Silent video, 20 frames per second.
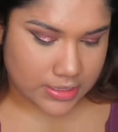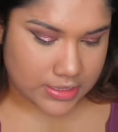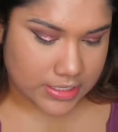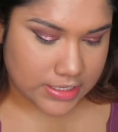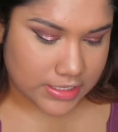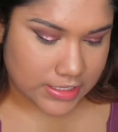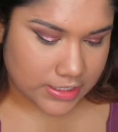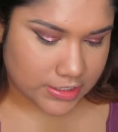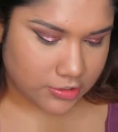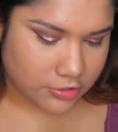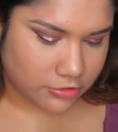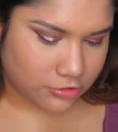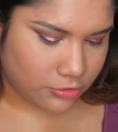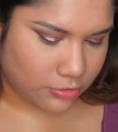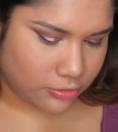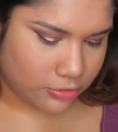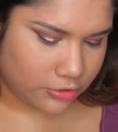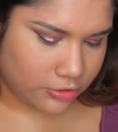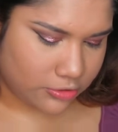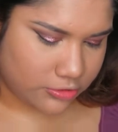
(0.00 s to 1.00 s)
Nikki
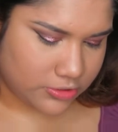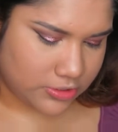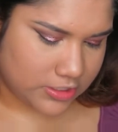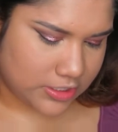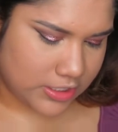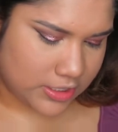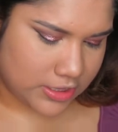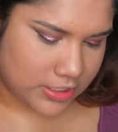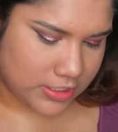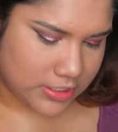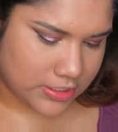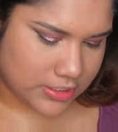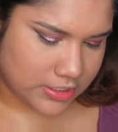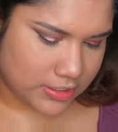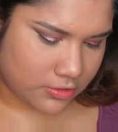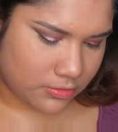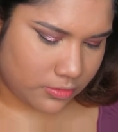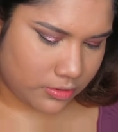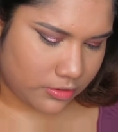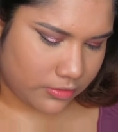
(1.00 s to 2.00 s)
Tutorials did this
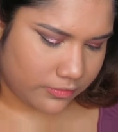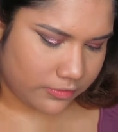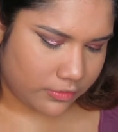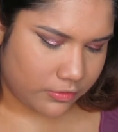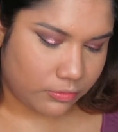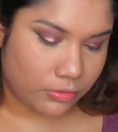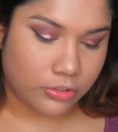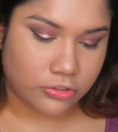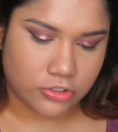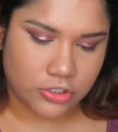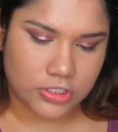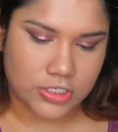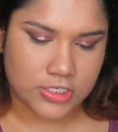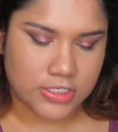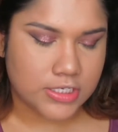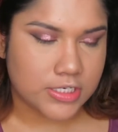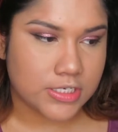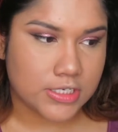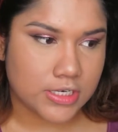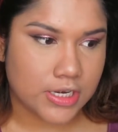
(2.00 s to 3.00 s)
in one of her, well, she
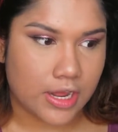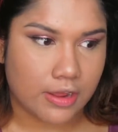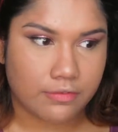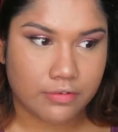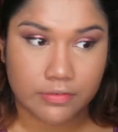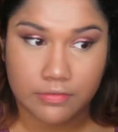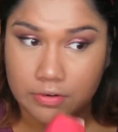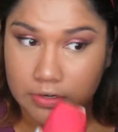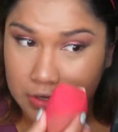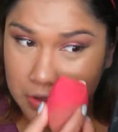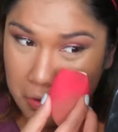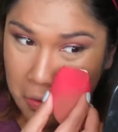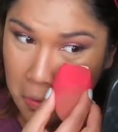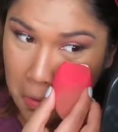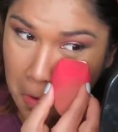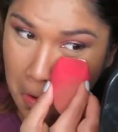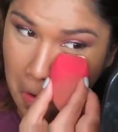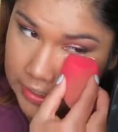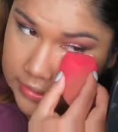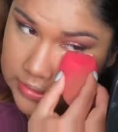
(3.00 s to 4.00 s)
does this in every
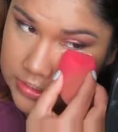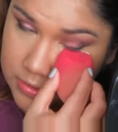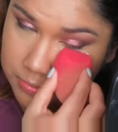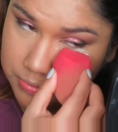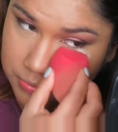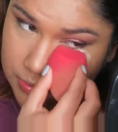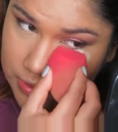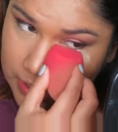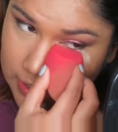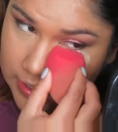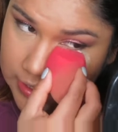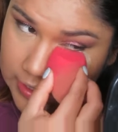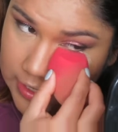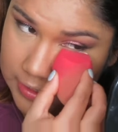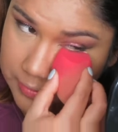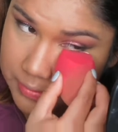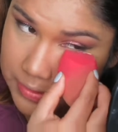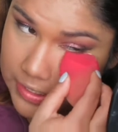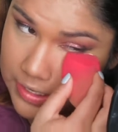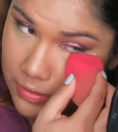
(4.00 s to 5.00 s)
video. It
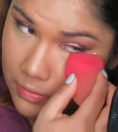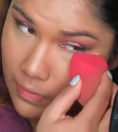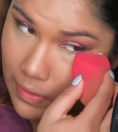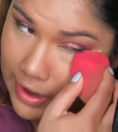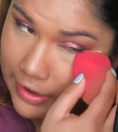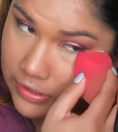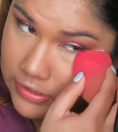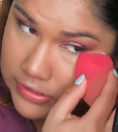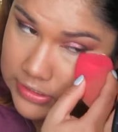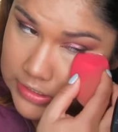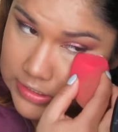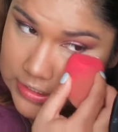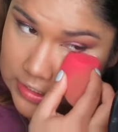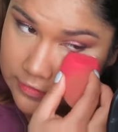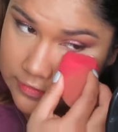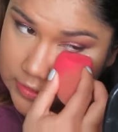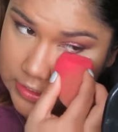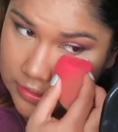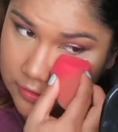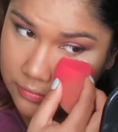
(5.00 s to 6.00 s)
had been a while since
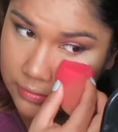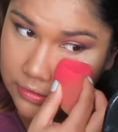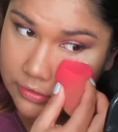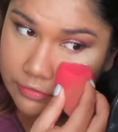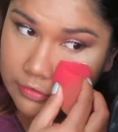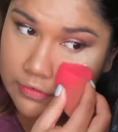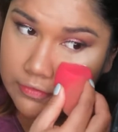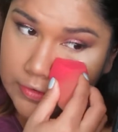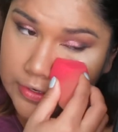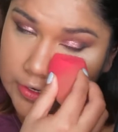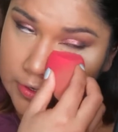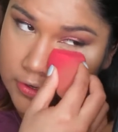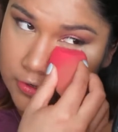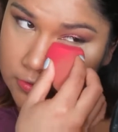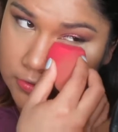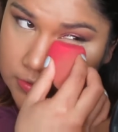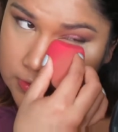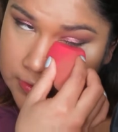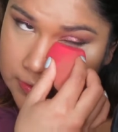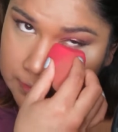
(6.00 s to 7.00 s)
I've seen one of her
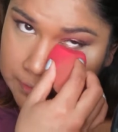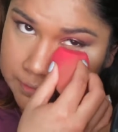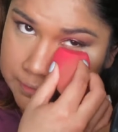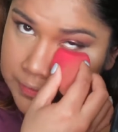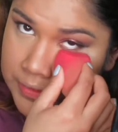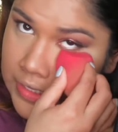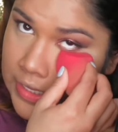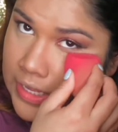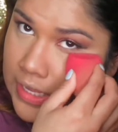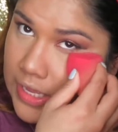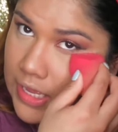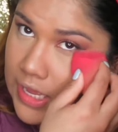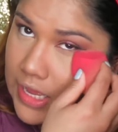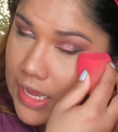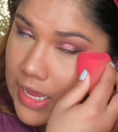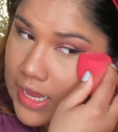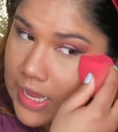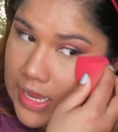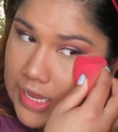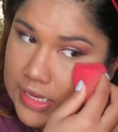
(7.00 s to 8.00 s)
videos.
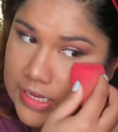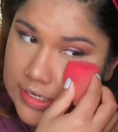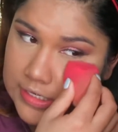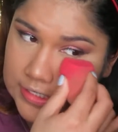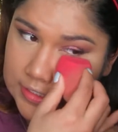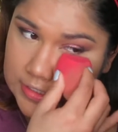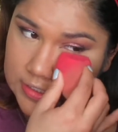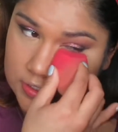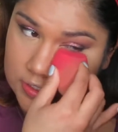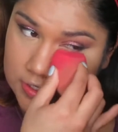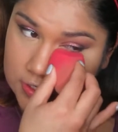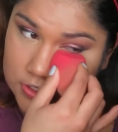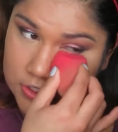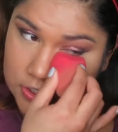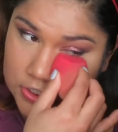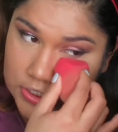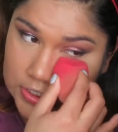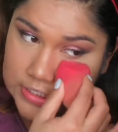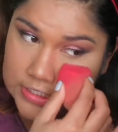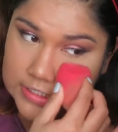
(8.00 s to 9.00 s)
And
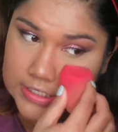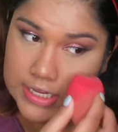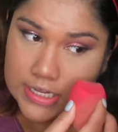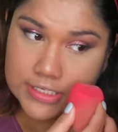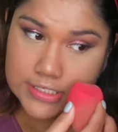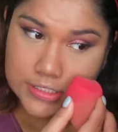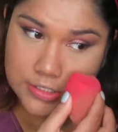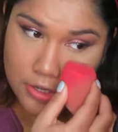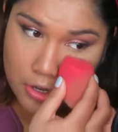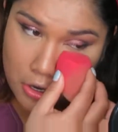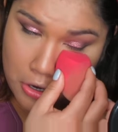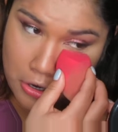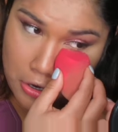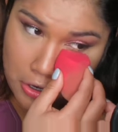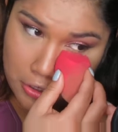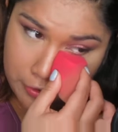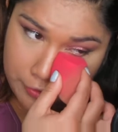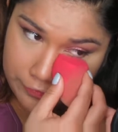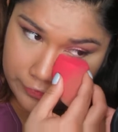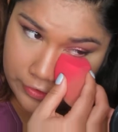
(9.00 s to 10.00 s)
she sets
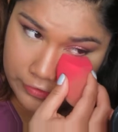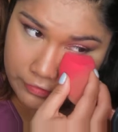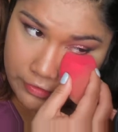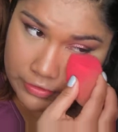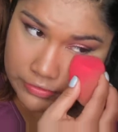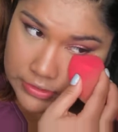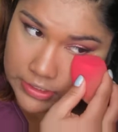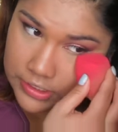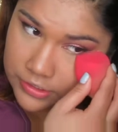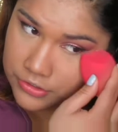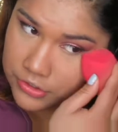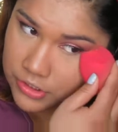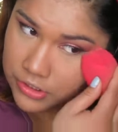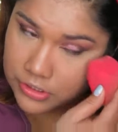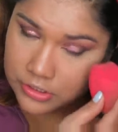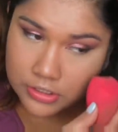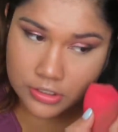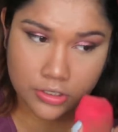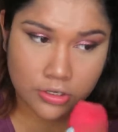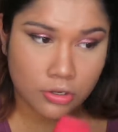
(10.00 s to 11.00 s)
all of her
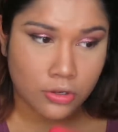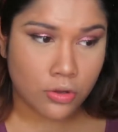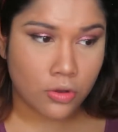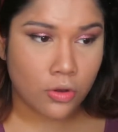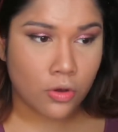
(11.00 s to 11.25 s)
foundation